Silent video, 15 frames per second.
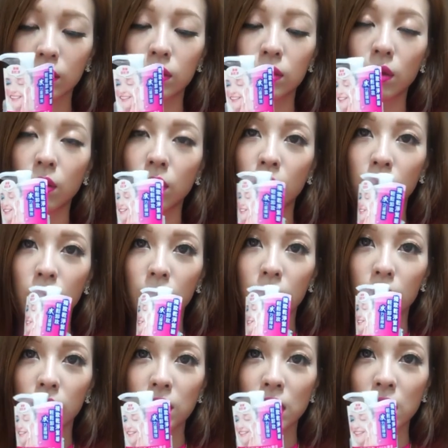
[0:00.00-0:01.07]
so
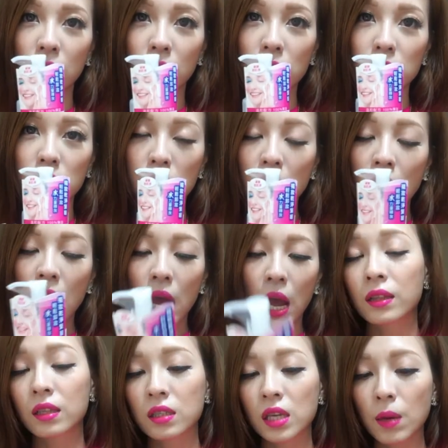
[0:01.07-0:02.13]
looks like this.
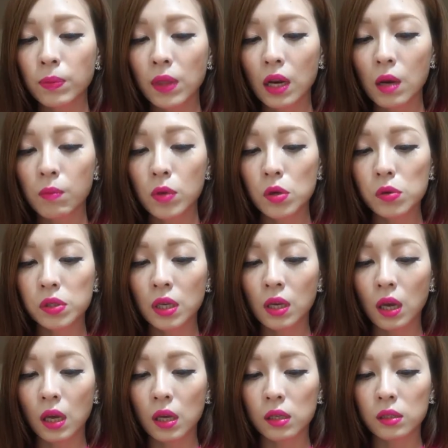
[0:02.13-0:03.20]
The type that I'm
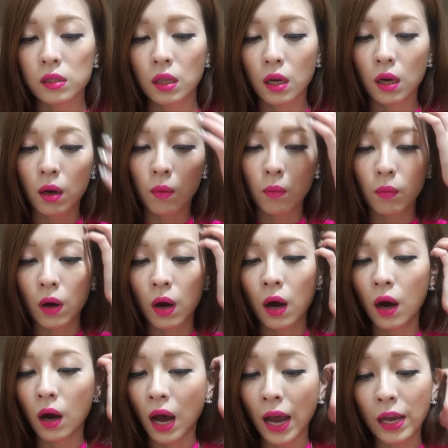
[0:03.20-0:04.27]
using is the
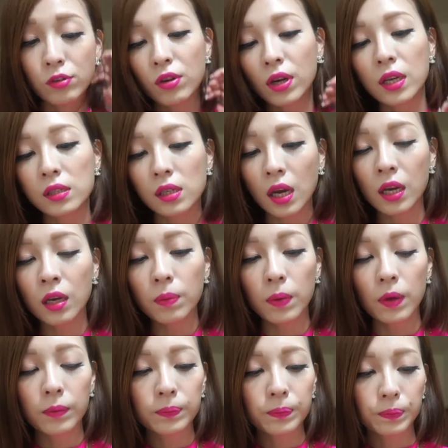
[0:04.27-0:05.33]
uh, hydrating
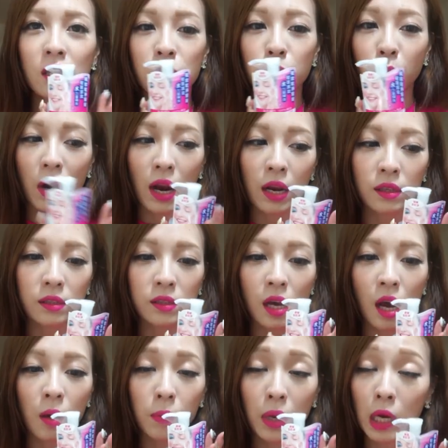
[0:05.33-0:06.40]
type. This brand's
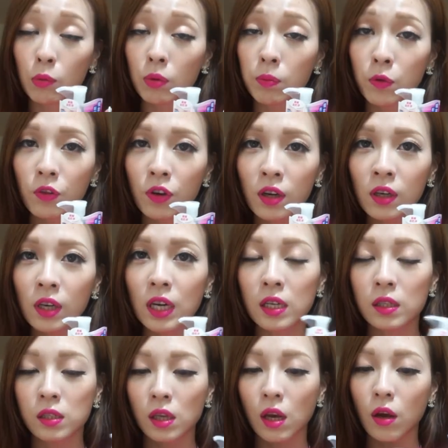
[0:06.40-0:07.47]
uh, makeup remover,
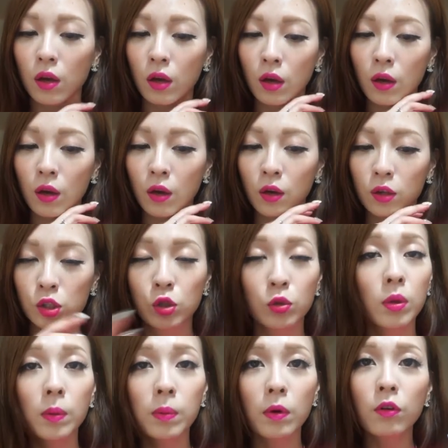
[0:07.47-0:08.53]
it's
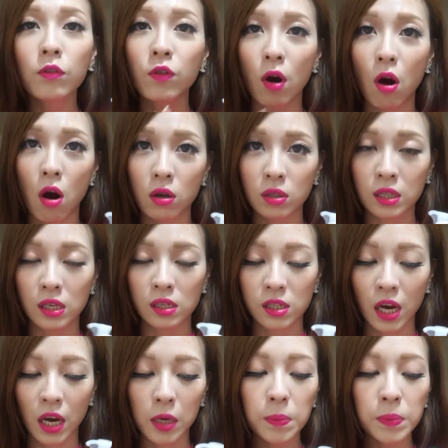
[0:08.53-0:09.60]
suitable for all skin
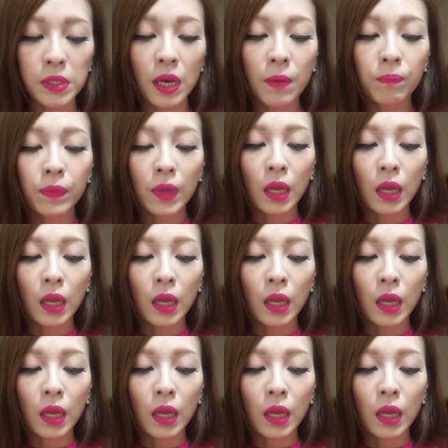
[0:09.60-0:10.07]
types,